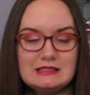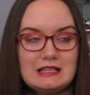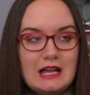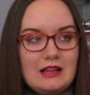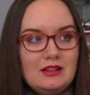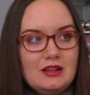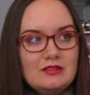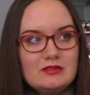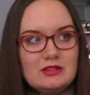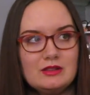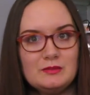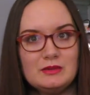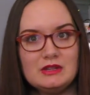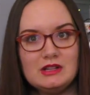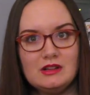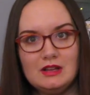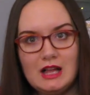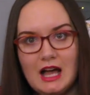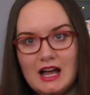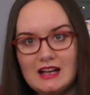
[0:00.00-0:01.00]
I loved them in the
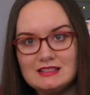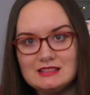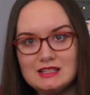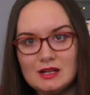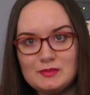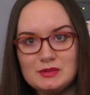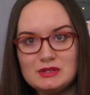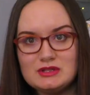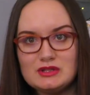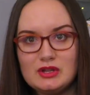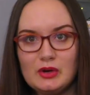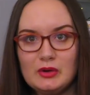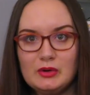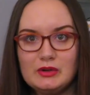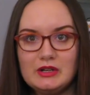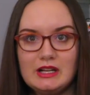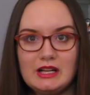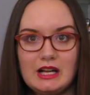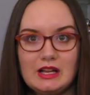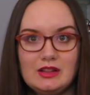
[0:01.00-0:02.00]
last episode
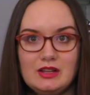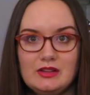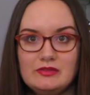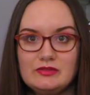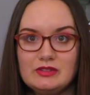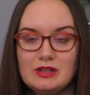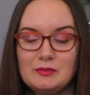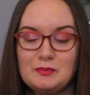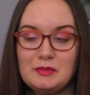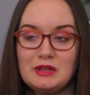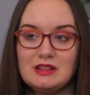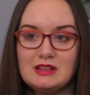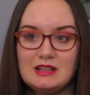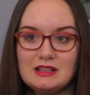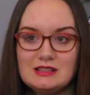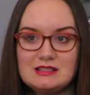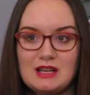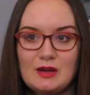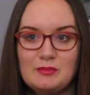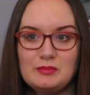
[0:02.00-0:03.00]
and I loved them in
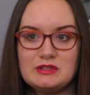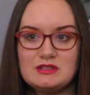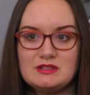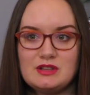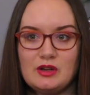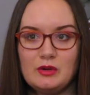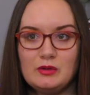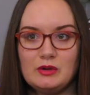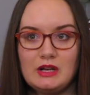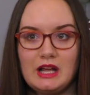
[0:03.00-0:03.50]
this episode.